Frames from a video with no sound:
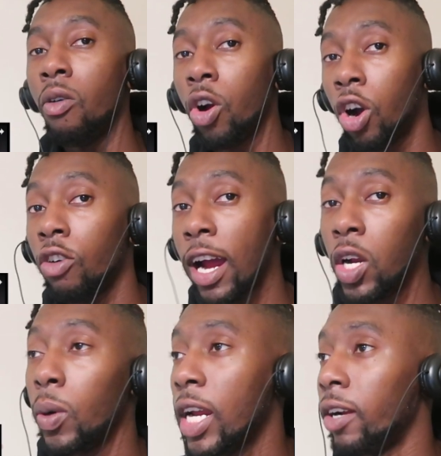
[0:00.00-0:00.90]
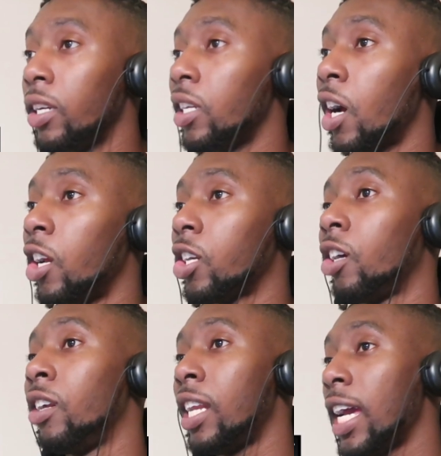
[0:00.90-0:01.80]
We'll go right now, we're here in North
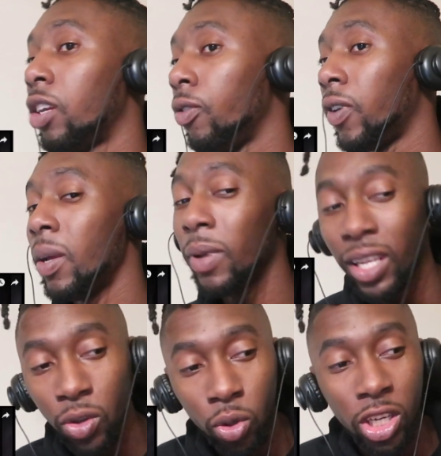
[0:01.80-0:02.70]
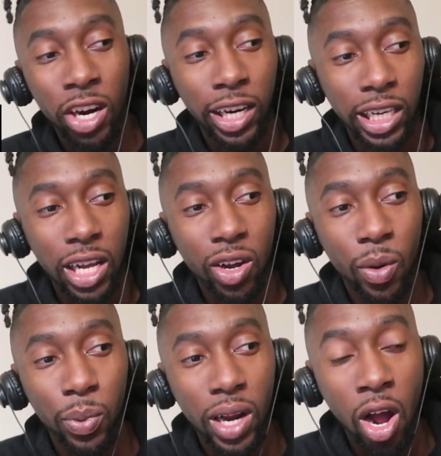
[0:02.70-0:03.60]
Carolina, we're gonna be in New York in a
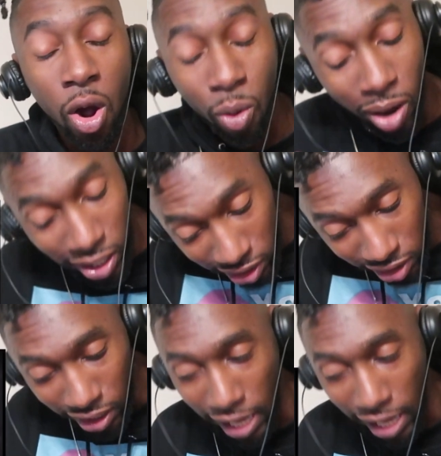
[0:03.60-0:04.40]
couple of hours,